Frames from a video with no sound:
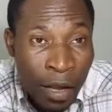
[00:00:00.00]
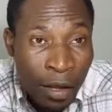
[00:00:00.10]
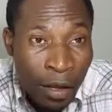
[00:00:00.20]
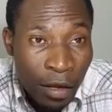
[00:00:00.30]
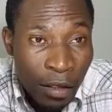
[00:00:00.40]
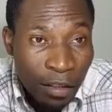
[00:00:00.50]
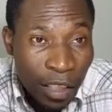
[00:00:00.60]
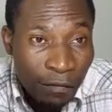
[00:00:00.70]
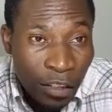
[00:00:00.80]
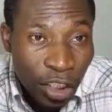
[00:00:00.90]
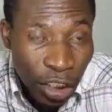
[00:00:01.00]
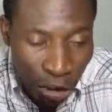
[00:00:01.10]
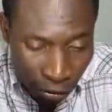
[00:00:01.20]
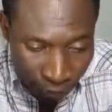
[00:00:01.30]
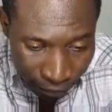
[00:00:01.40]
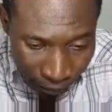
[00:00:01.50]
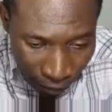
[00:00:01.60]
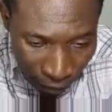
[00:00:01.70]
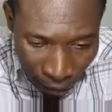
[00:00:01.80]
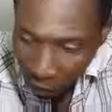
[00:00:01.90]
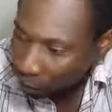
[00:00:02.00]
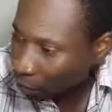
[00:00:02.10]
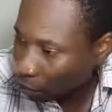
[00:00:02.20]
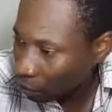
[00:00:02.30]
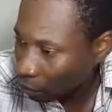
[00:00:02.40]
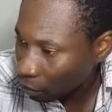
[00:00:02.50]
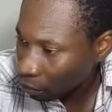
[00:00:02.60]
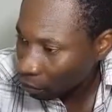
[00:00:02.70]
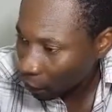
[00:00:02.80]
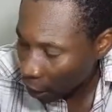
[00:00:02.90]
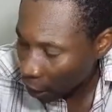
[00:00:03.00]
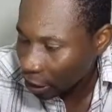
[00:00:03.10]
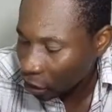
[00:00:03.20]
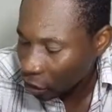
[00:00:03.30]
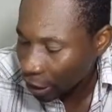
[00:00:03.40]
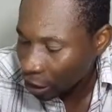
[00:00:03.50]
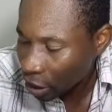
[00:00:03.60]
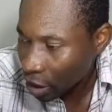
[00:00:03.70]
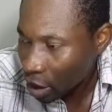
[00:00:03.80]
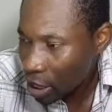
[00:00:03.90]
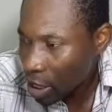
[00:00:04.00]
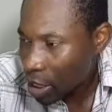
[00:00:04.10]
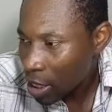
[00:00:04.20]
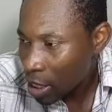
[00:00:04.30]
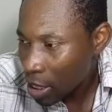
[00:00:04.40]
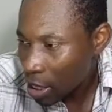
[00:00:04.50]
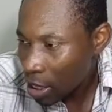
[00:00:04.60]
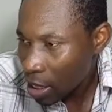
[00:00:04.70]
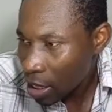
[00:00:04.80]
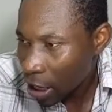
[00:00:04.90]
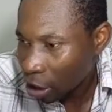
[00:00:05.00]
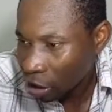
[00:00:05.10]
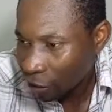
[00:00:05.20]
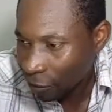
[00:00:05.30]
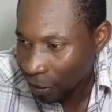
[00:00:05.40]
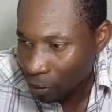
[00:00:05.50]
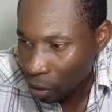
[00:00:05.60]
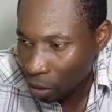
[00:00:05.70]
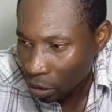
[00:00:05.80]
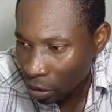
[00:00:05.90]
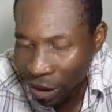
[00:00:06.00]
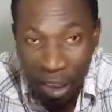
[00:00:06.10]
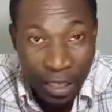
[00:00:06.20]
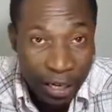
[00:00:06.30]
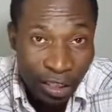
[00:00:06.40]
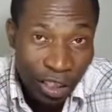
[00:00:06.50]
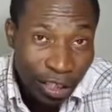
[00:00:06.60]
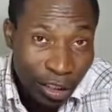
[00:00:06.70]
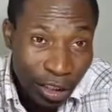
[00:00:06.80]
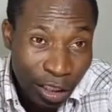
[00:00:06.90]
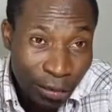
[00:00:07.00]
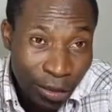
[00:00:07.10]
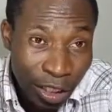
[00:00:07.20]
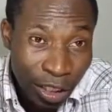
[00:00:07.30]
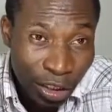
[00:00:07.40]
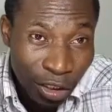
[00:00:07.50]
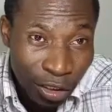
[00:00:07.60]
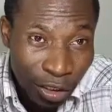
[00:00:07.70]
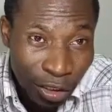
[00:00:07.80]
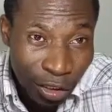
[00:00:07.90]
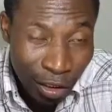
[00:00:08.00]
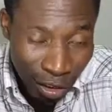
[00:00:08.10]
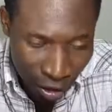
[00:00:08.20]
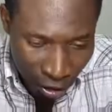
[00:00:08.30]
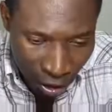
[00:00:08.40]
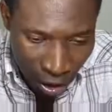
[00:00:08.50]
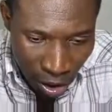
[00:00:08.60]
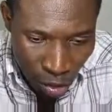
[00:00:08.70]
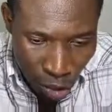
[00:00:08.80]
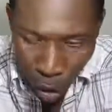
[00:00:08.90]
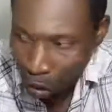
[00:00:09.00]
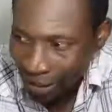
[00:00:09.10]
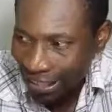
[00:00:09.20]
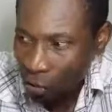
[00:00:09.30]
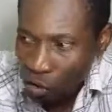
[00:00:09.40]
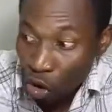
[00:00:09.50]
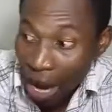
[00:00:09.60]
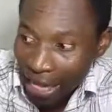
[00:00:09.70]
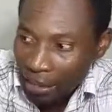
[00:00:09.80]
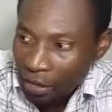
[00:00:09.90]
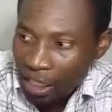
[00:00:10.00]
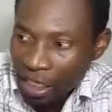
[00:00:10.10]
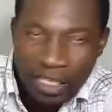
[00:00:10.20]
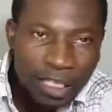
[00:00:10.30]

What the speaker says: the selfishness, and the dishonesty. A lot of people just crash at the startup stage because they could not handle the greed,